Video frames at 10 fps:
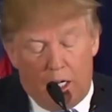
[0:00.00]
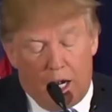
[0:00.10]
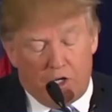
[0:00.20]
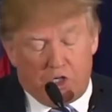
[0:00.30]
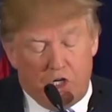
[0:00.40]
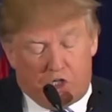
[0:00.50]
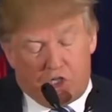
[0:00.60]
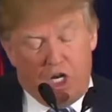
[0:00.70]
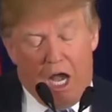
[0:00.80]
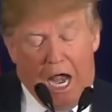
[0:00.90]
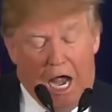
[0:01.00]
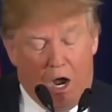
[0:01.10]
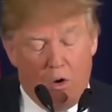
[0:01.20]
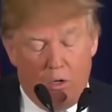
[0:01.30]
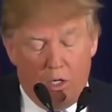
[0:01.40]
He doesn't see
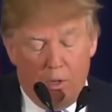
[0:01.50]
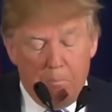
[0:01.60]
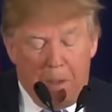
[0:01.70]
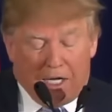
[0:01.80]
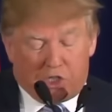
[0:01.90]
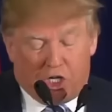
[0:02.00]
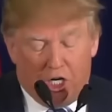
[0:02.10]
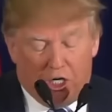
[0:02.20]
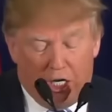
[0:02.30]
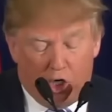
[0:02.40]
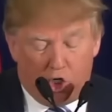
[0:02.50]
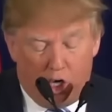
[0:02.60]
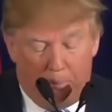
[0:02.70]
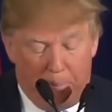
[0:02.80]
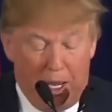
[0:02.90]
how Mexican
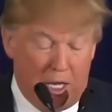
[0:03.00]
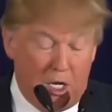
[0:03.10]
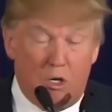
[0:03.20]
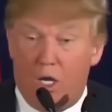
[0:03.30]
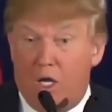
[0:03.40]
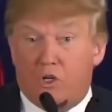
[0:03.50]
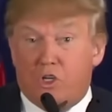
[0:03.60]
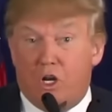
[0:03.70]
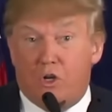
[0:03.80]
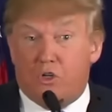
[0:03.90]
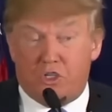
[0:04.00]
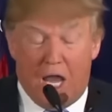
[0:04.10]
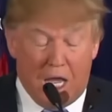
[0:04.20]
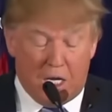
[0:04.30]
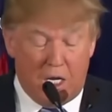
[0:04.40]
leadership, and he doesn't
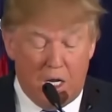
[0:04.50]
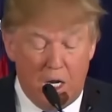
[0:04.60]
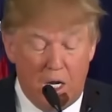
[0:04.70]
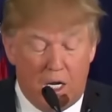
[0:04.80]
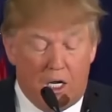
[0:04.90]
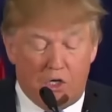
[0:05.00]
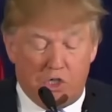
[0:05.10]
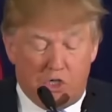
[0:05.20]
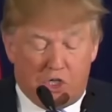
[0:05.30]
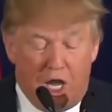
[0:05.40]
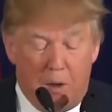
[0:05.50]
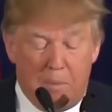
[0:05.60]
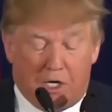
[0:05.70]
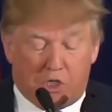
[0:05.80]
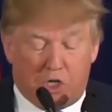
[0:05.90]
understand it. He doesn't see how
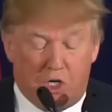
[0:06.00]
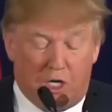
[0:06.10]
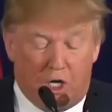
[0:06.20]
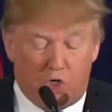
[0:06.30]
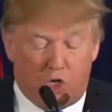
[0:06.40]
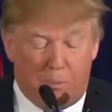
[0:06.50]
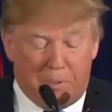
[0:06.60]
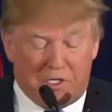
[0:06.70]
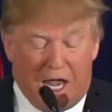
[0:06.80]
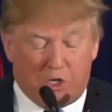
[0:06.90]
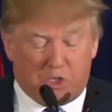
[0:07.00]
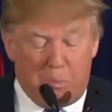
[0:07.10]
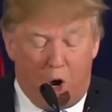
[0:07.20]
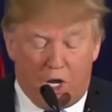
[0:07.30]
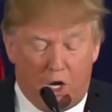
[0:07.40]
Mexican leadership is
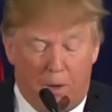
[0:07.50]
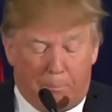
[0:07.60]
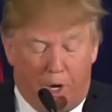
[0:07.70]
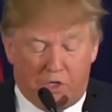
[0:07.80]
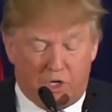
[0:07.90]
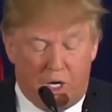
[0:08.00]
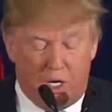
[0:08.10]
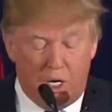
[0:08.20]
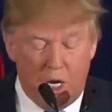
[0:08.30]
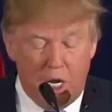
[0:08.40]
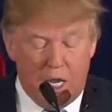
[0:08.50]
outsmarting our president,